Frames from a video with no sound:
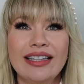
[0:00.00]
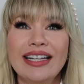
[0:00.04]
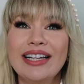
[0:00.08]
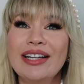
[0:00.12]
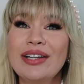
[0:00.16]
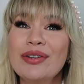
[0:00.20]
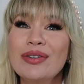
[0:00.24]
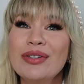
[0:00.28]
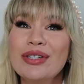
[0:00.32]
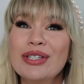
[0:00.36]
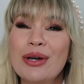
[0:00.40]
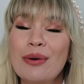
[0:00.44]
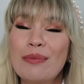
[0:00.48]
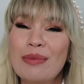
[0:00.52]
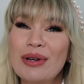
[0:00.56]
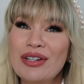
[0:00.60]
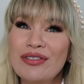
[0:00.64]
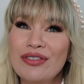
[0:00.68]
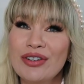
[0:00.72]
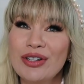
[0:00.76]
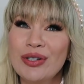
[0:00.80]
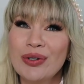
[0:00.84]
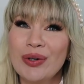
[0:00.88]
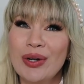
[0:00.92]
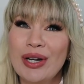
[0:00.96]
Thank you so
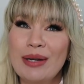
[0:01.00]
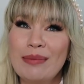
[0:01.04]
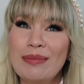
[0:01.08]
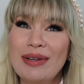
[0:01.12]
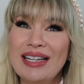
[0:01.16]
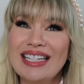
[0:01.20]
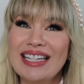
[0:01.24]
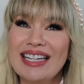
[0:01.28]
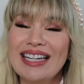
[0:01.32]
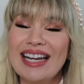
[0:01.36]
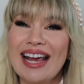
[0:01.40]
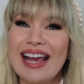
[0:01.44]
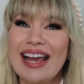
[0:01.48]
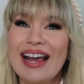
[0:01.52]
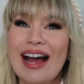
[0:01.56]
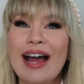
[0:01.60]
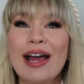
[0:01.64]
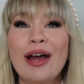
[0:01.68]
much for joining me today.